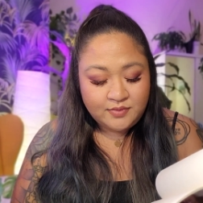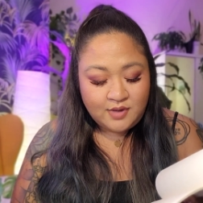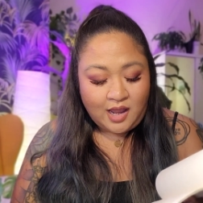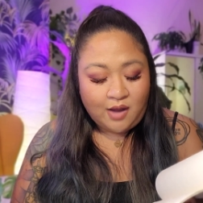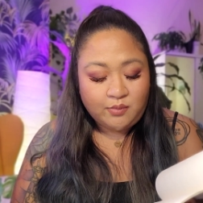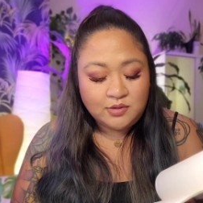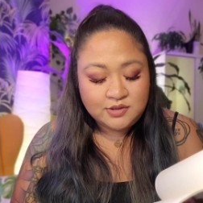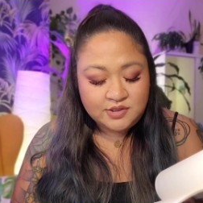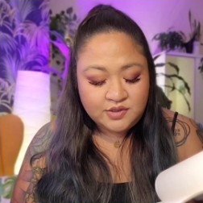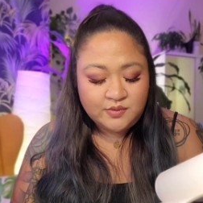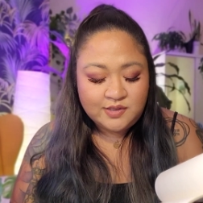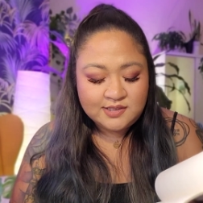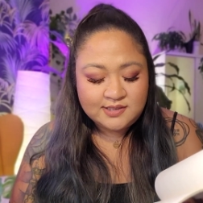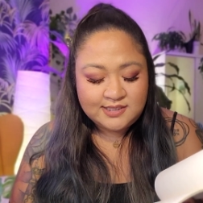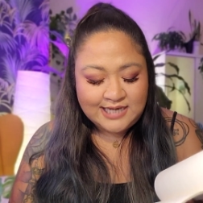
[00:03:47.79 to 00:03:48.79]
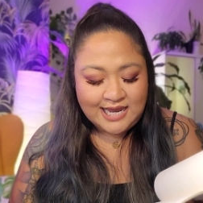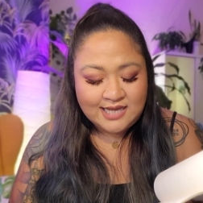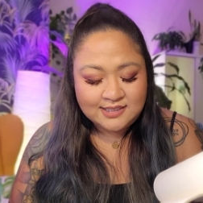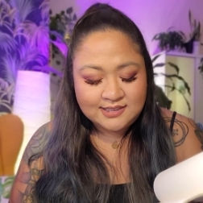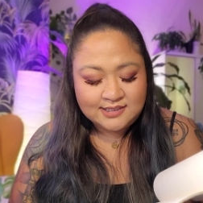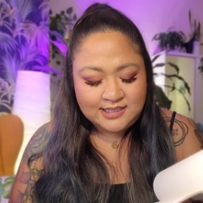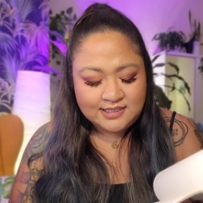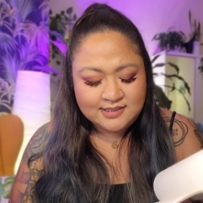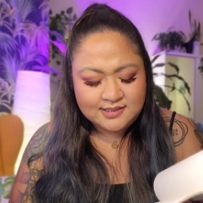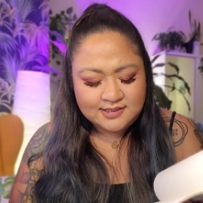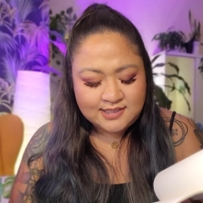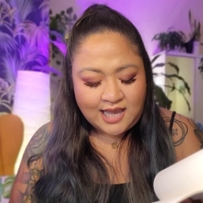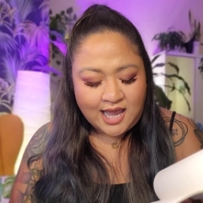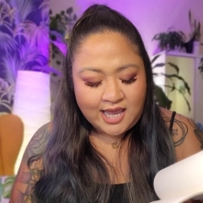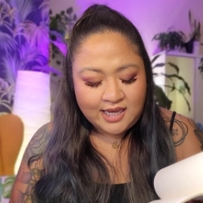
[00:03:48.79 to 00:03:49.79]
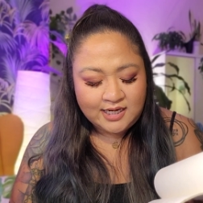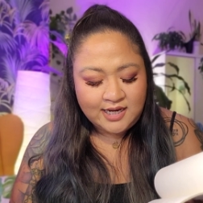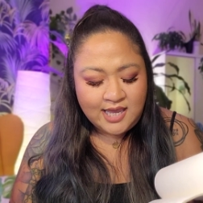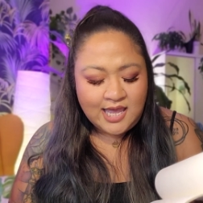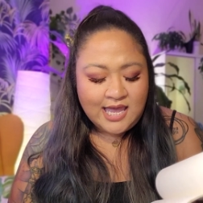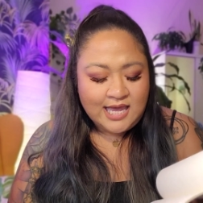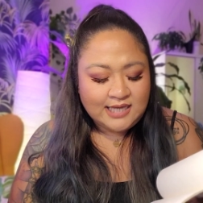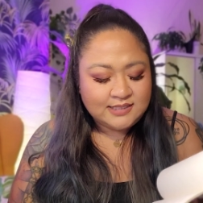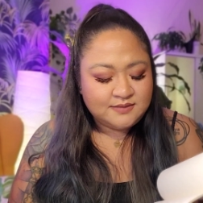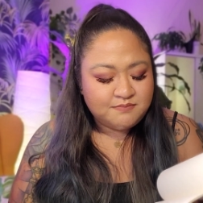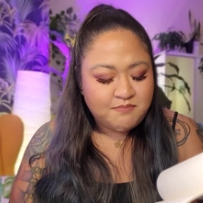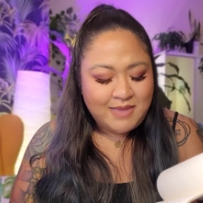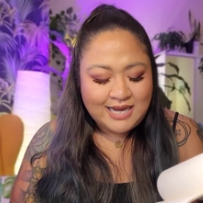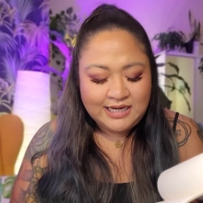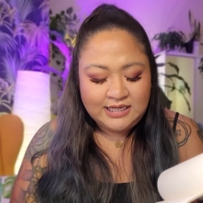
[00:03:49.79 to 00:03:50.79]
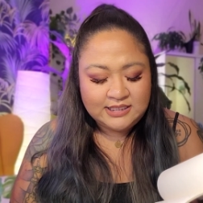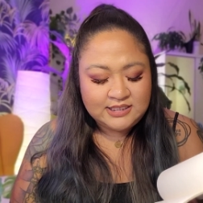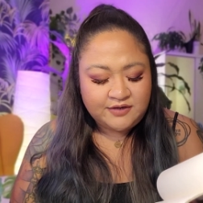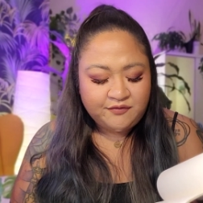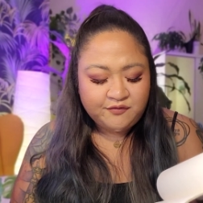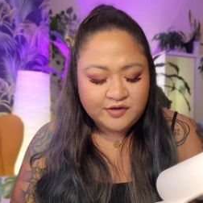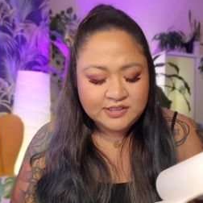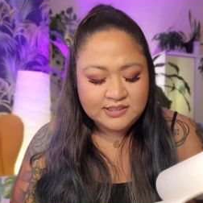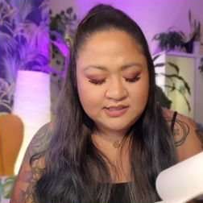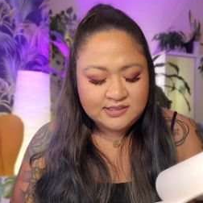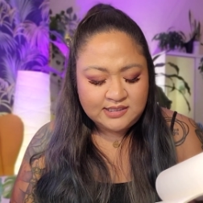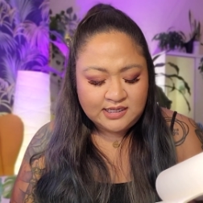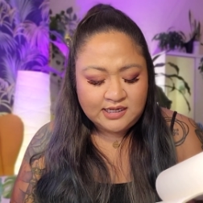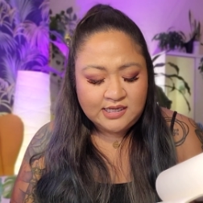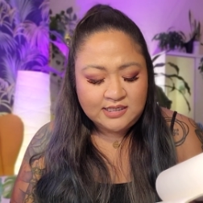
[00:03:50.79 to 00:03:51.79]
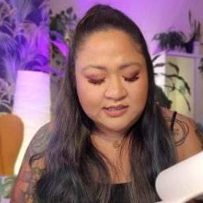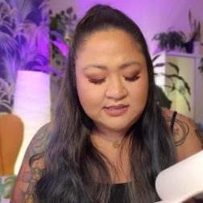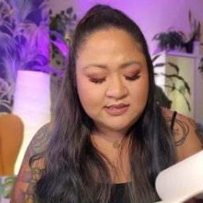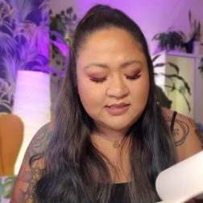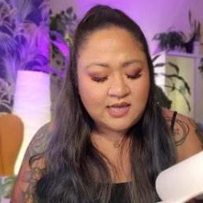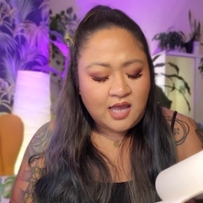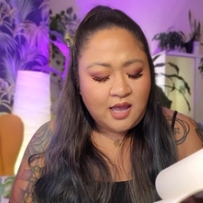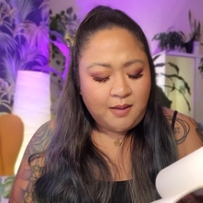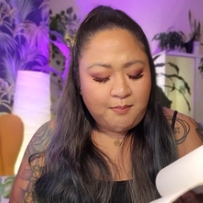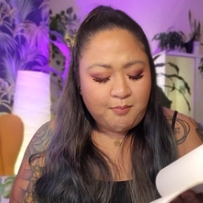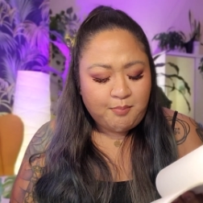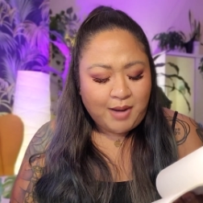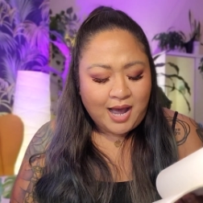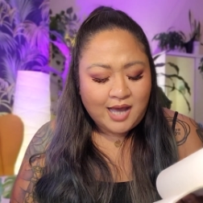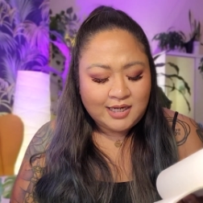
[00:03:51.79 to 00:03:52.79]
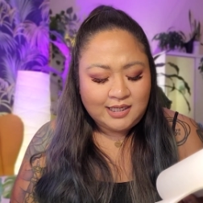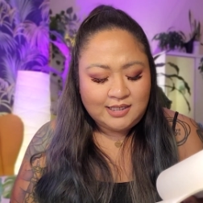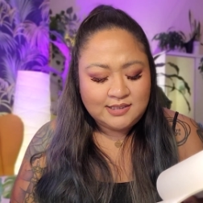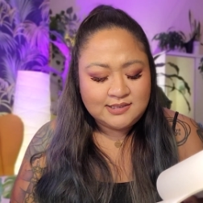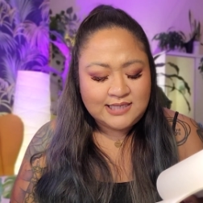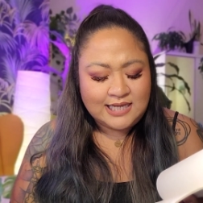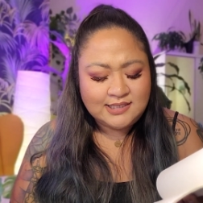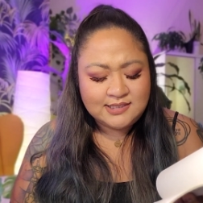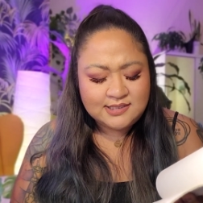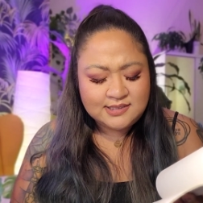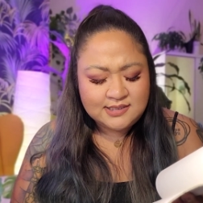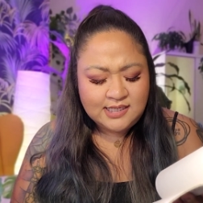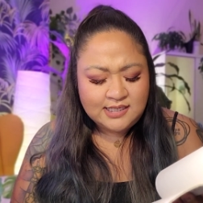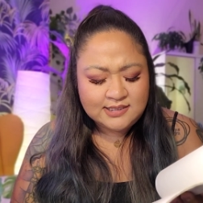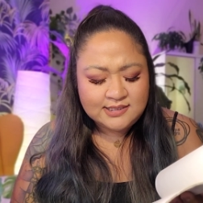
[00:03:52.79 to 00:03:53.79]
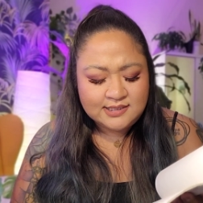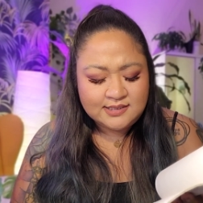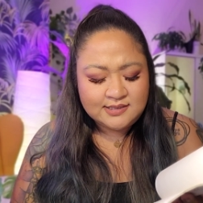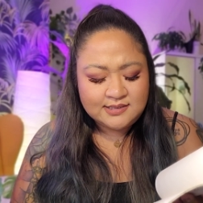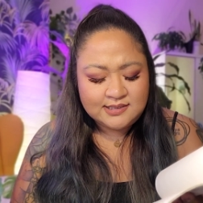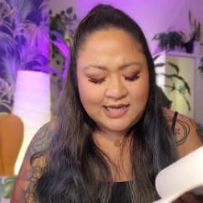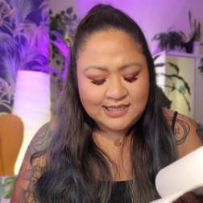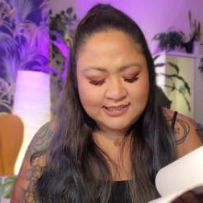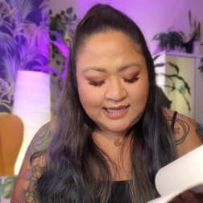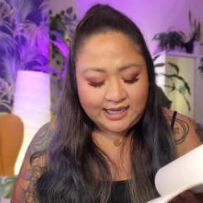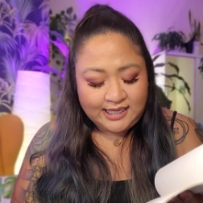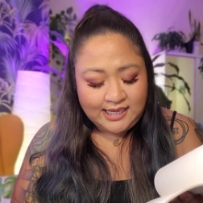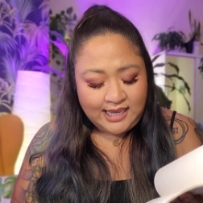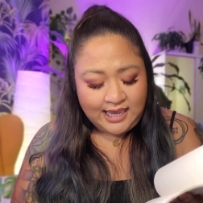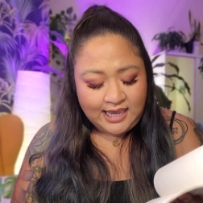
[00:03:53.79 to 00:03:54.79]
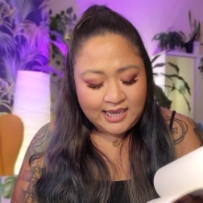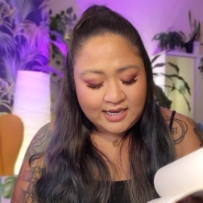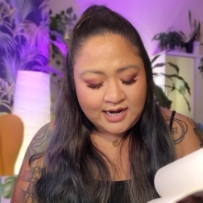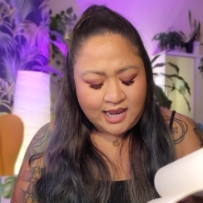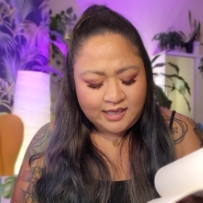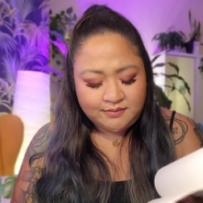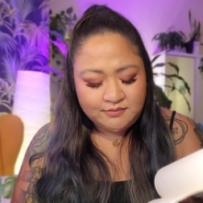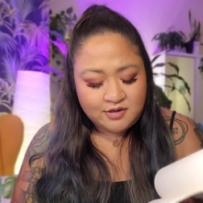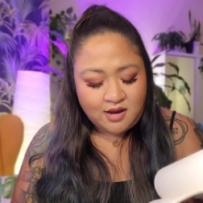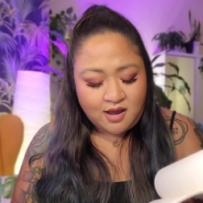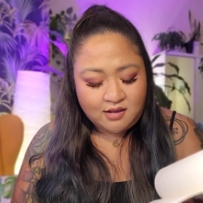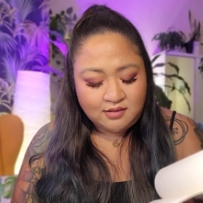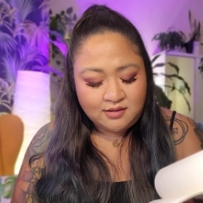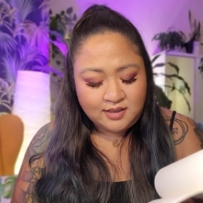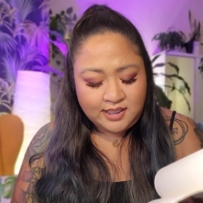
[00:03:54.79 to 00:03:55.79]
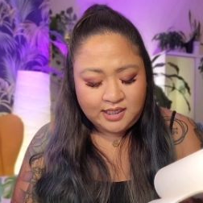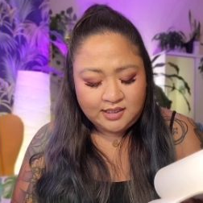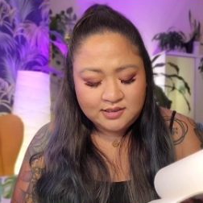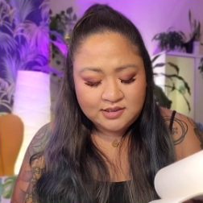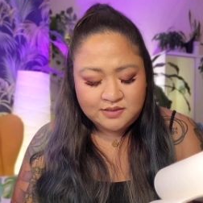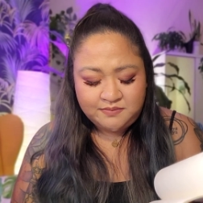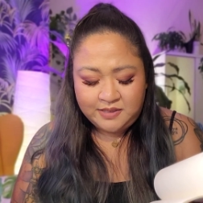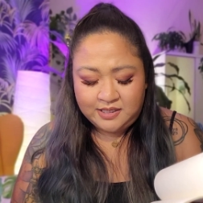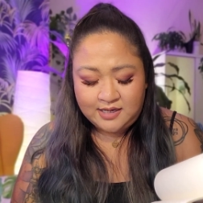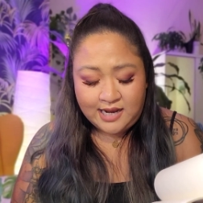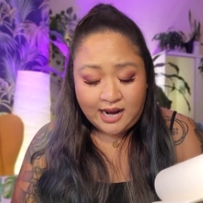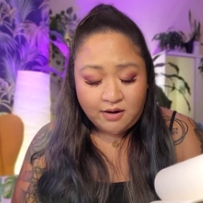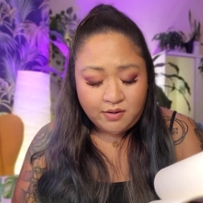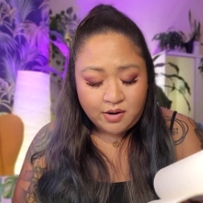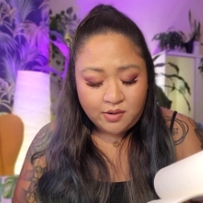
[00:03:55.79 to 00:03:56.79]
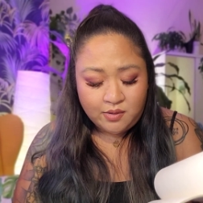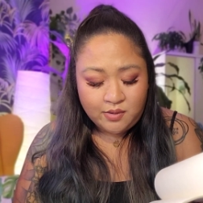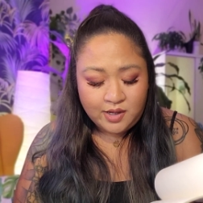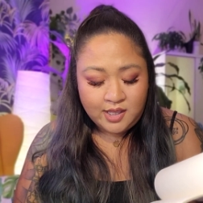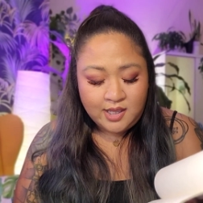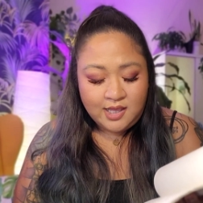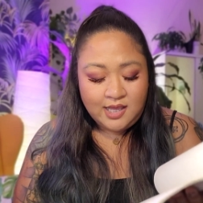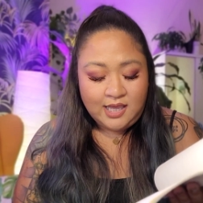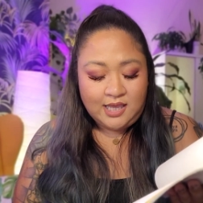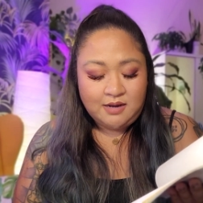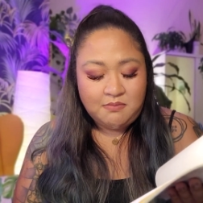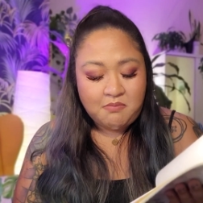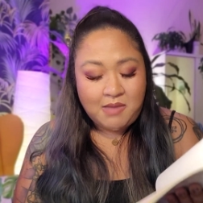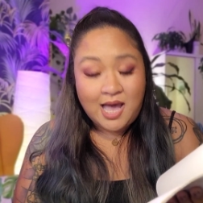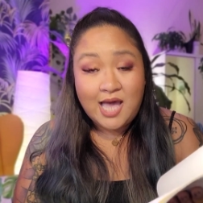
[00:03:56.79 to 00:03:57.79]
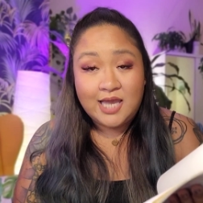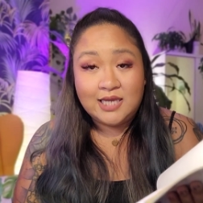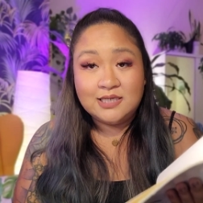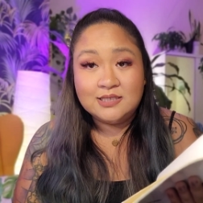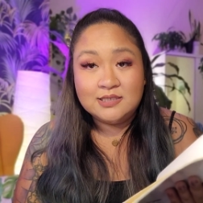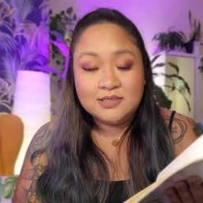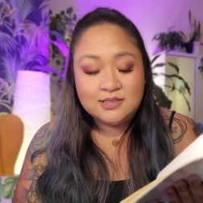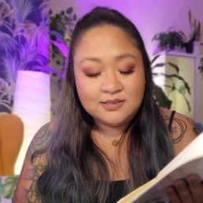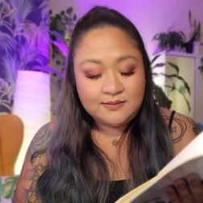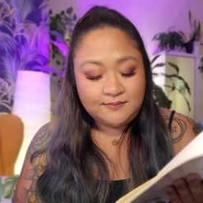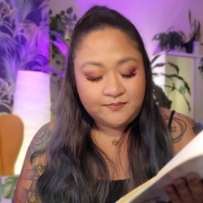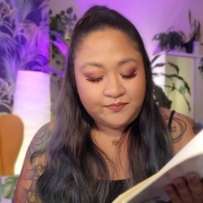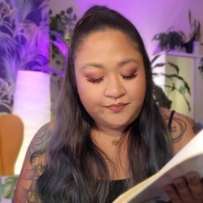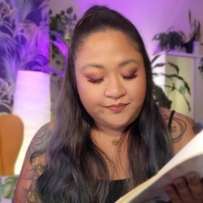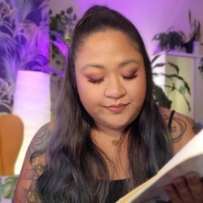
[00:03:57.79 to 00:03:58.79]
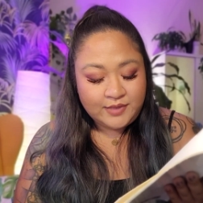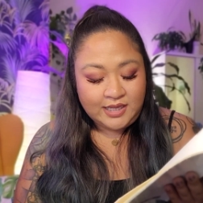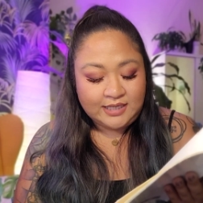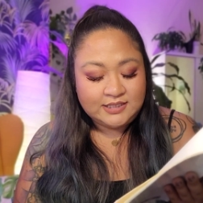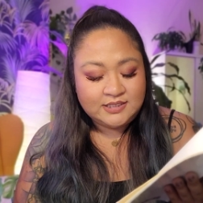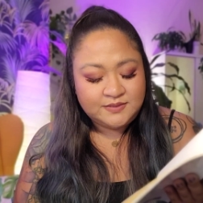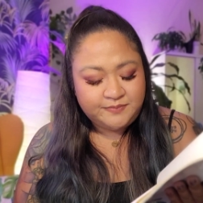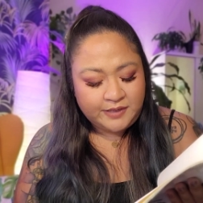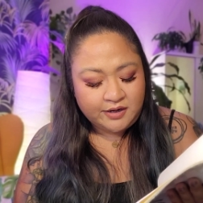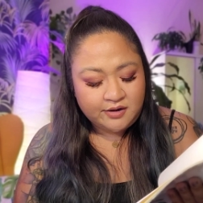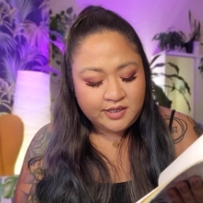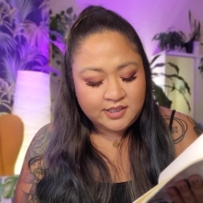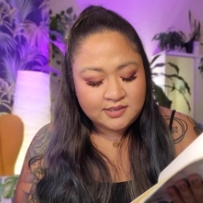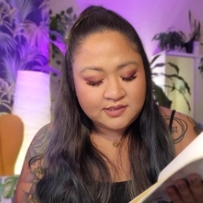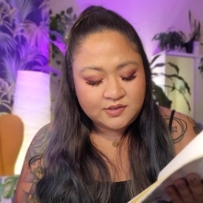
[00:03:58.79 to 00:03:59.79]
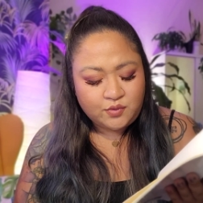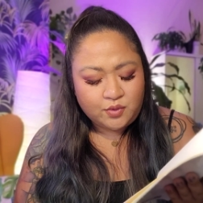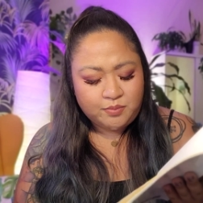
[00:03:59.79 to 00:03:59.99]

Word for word: I will do this dance inside as many different cities, bodies, and seasons as I can. I am not looking to be narrow in mind, experience, or